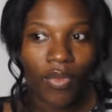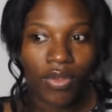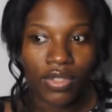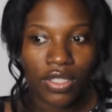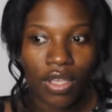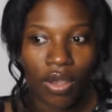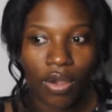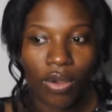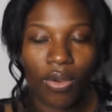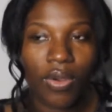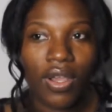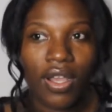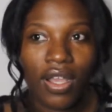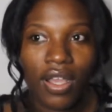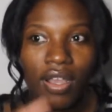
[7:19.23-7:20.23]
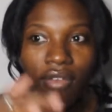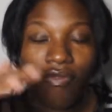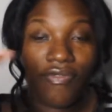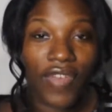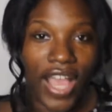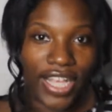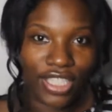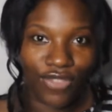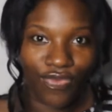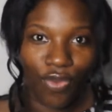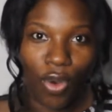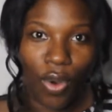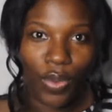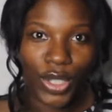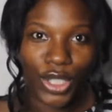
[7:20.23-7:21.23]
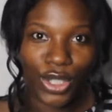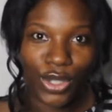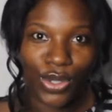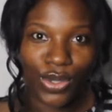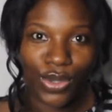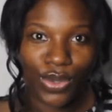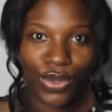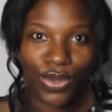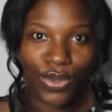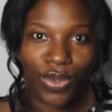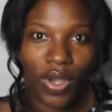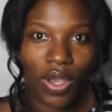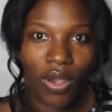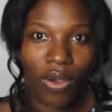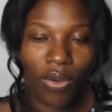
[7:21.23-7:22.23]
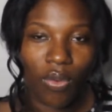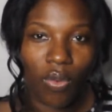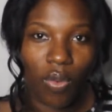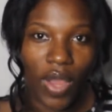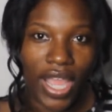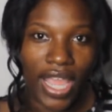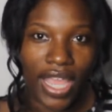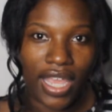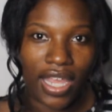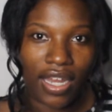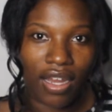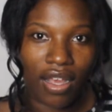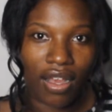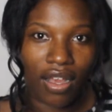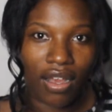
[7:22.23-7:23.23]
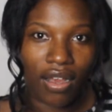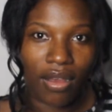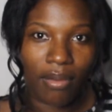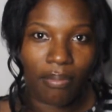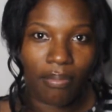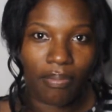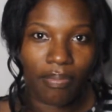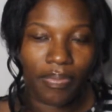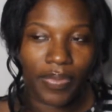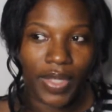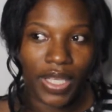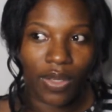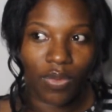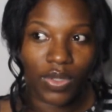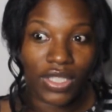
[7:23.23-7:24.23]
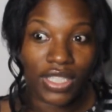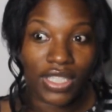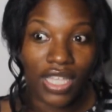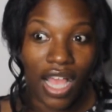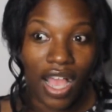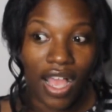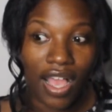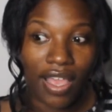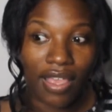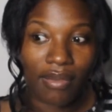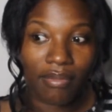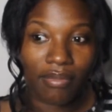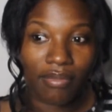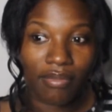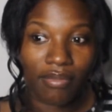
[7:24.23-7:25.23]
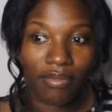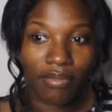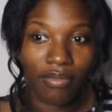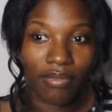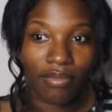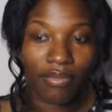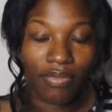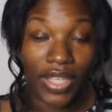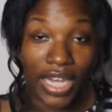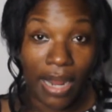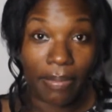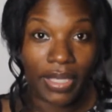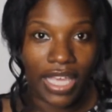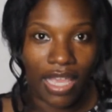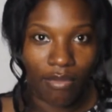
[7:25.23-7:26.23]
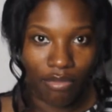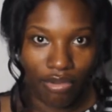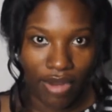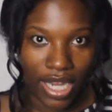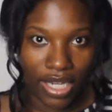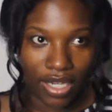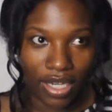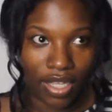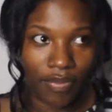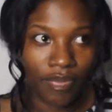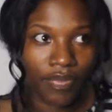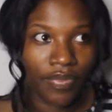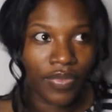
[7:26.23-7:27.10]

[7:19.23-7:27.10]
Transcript: So fast forward to when it was time that I became pregnant.